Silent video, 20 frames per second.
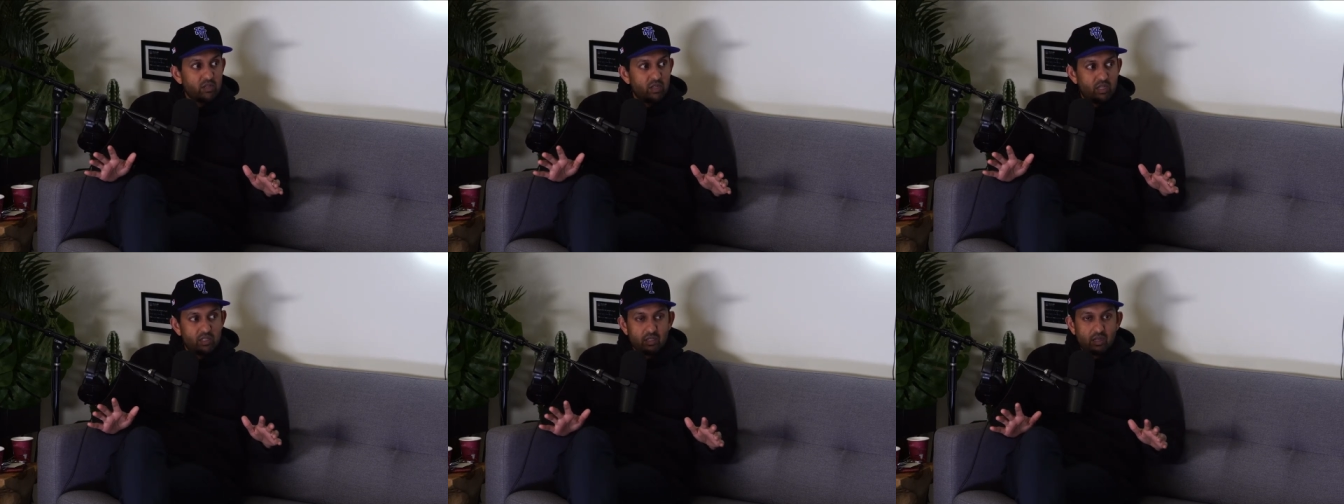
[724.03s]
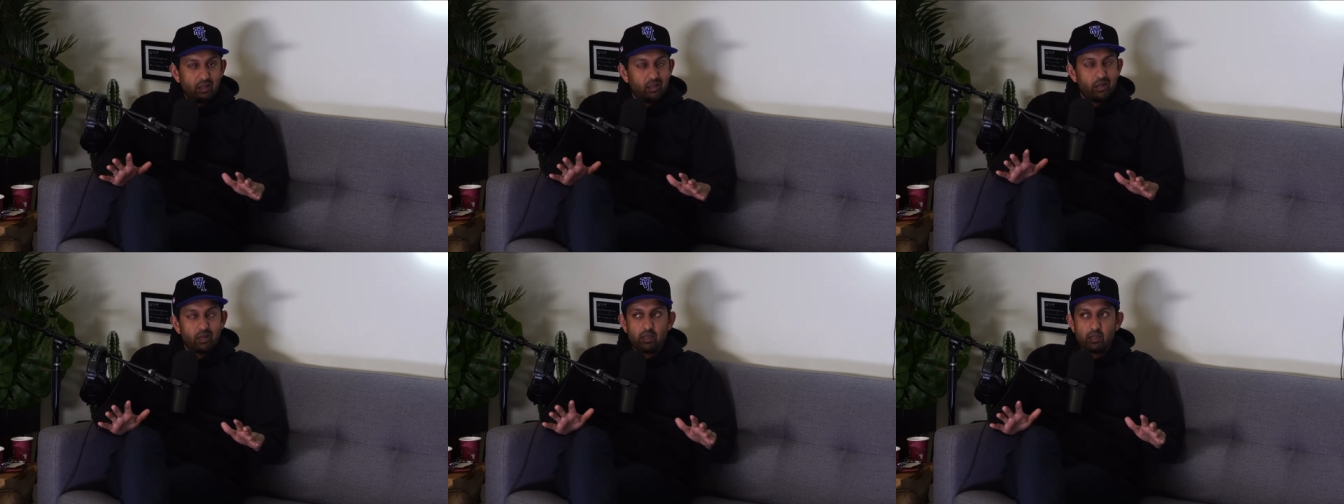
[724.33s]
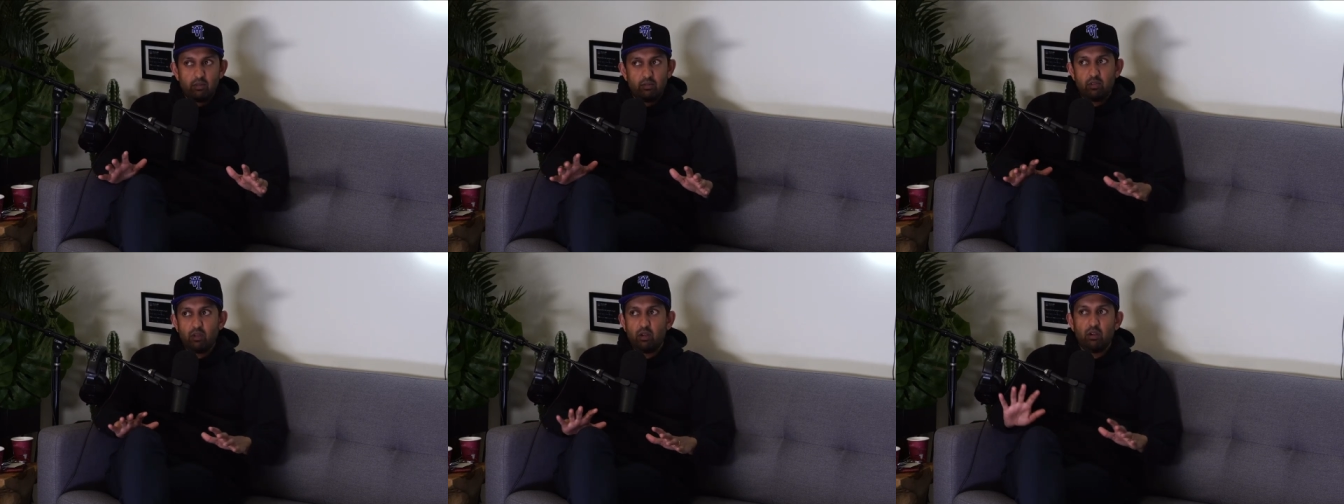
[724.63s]
Yeah. It's not like
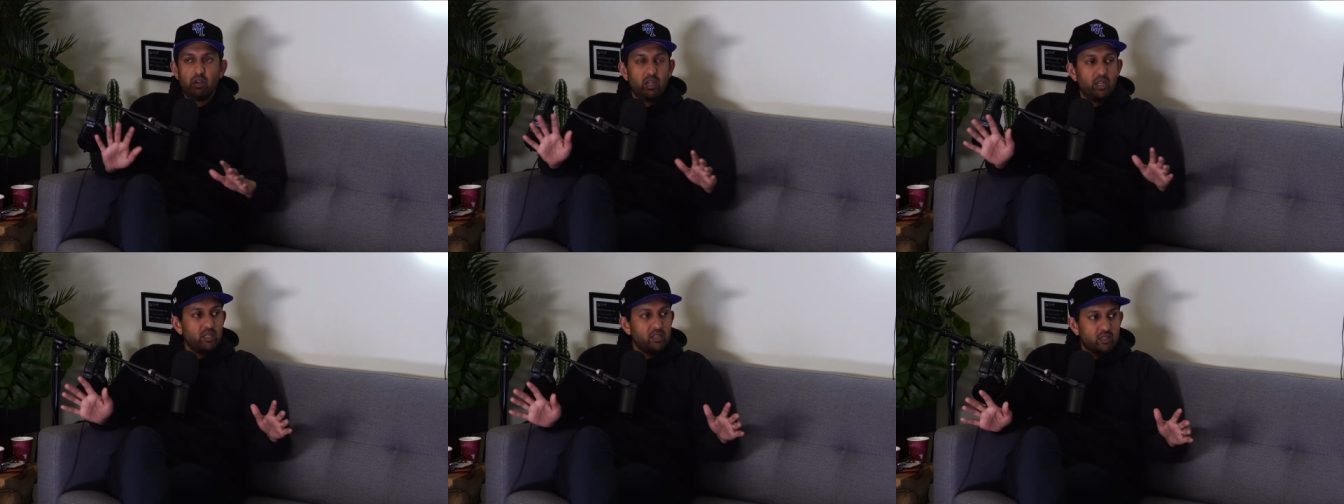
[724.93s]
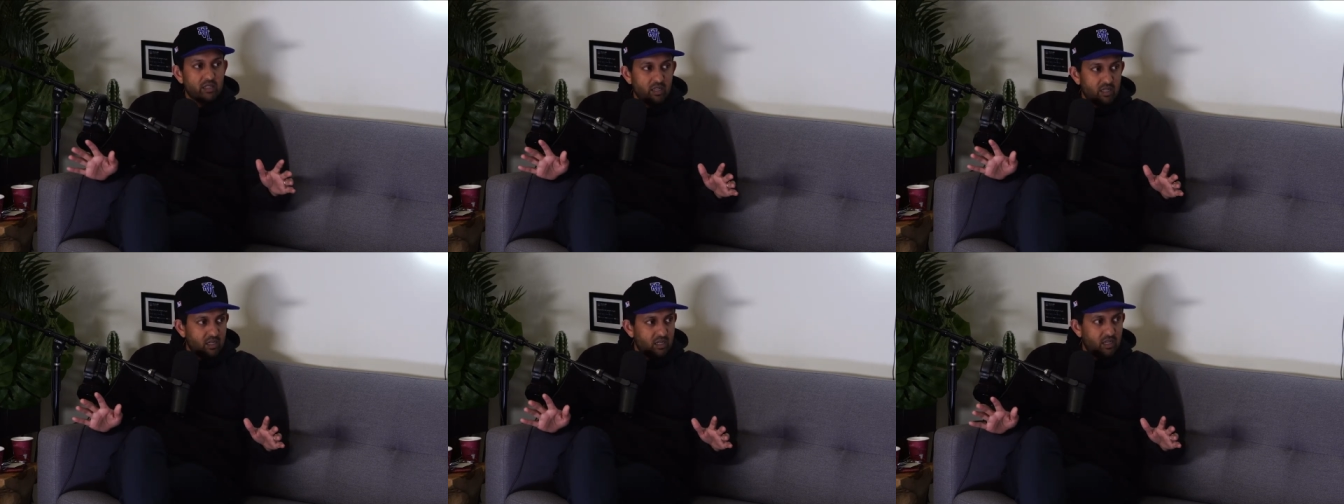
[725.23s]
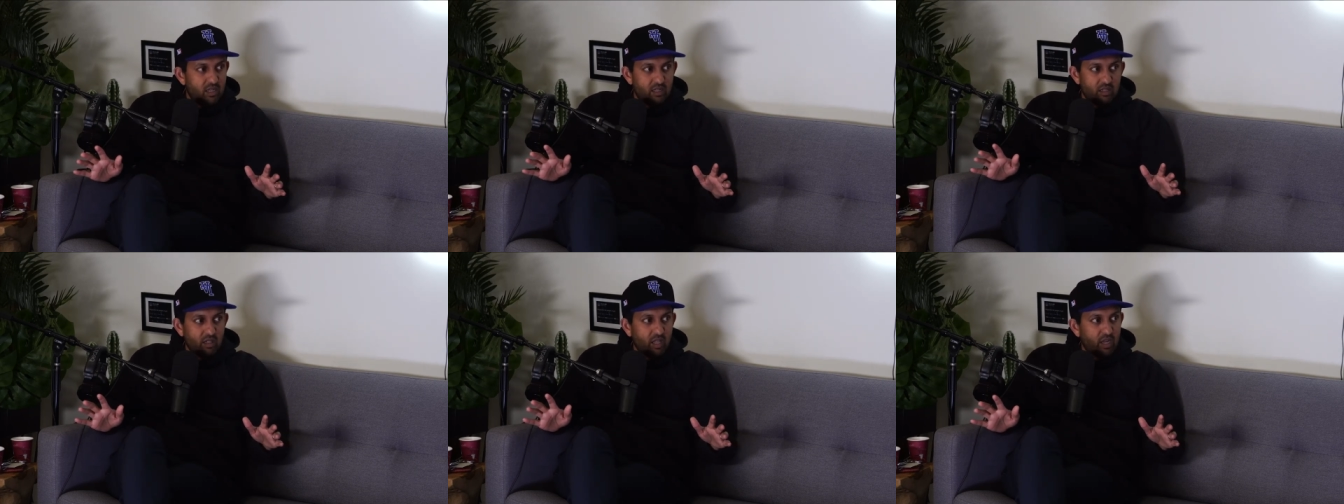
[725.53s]
they're innocent
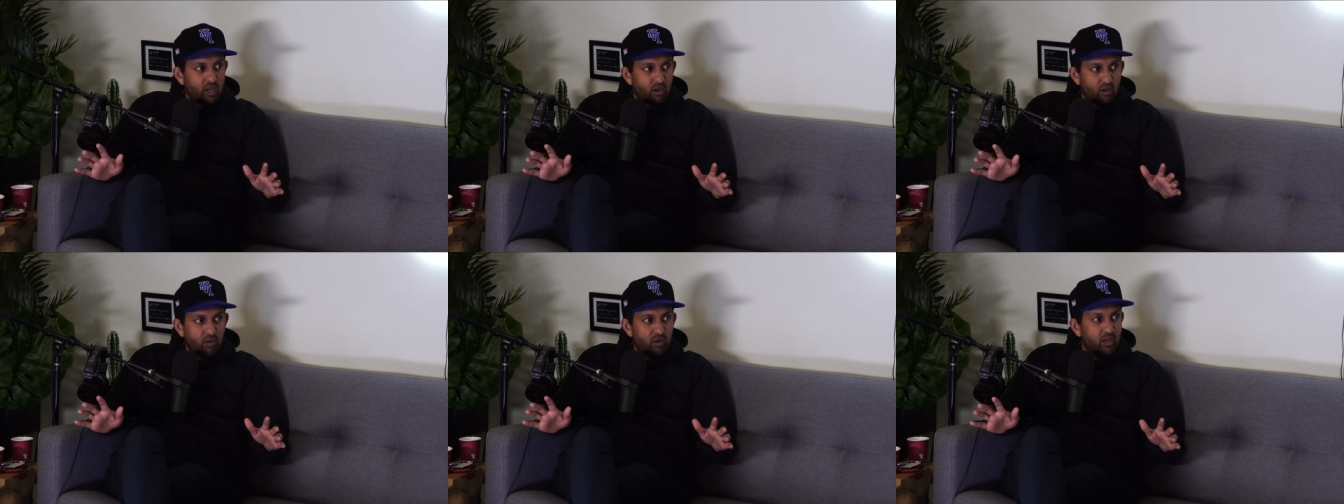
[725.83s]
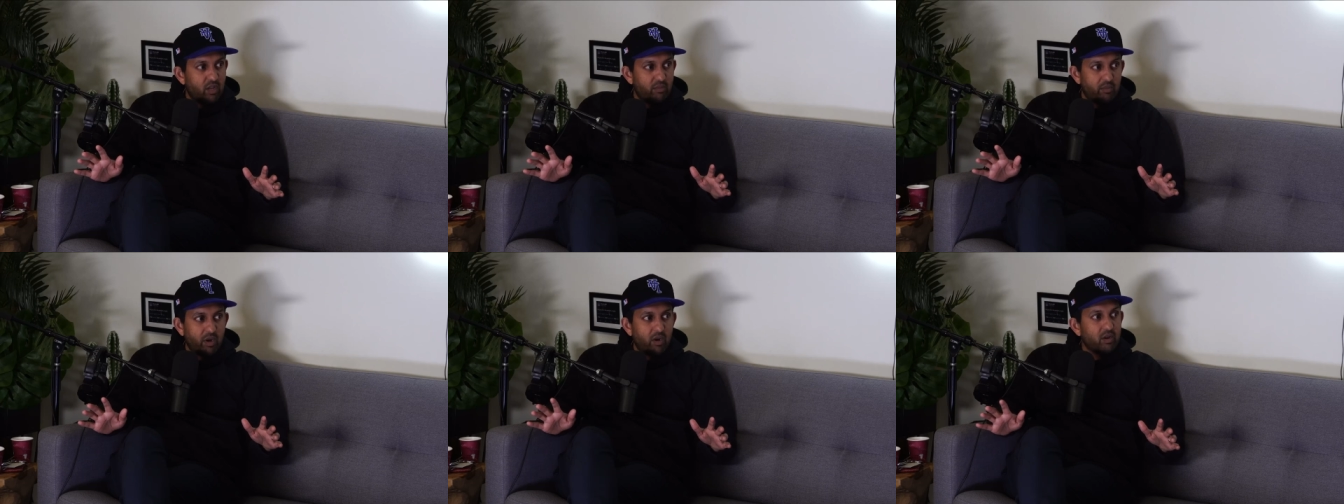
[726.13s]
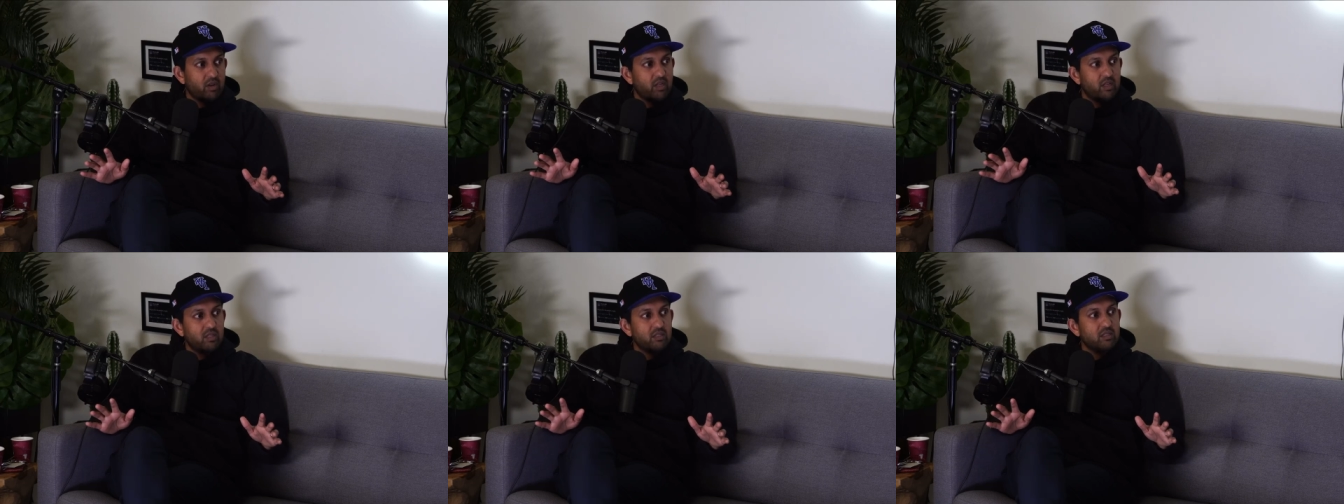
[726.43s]
in like hurting
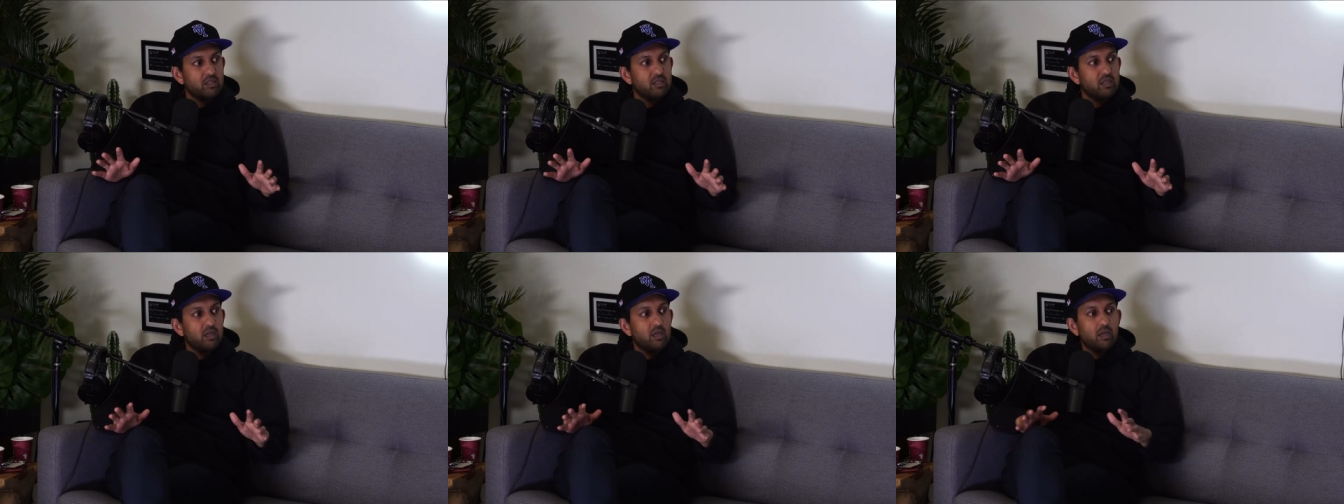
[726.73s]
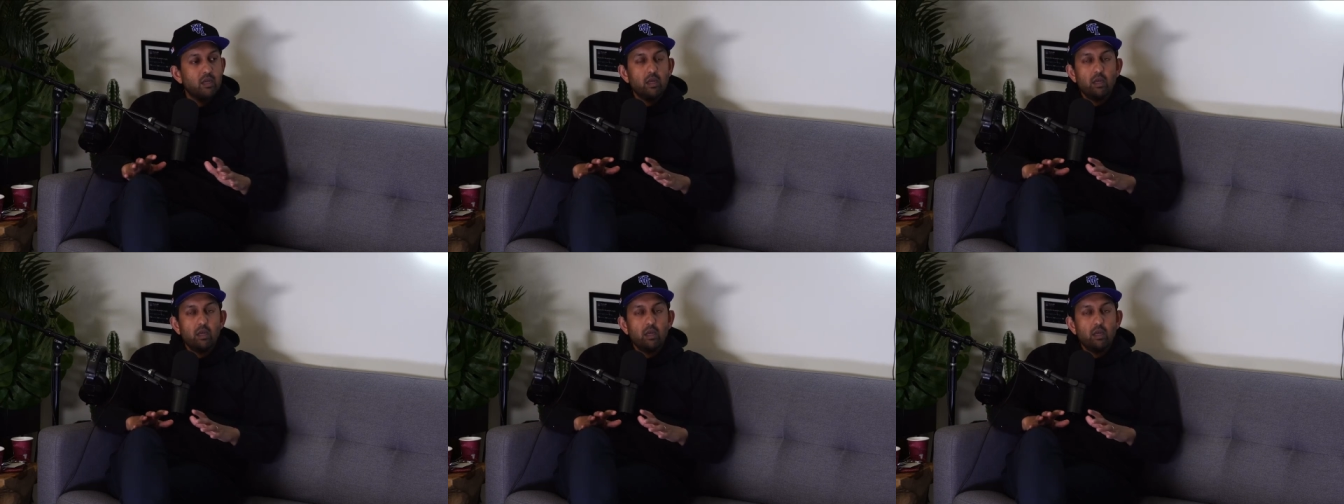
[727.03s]
Americans. Yeah.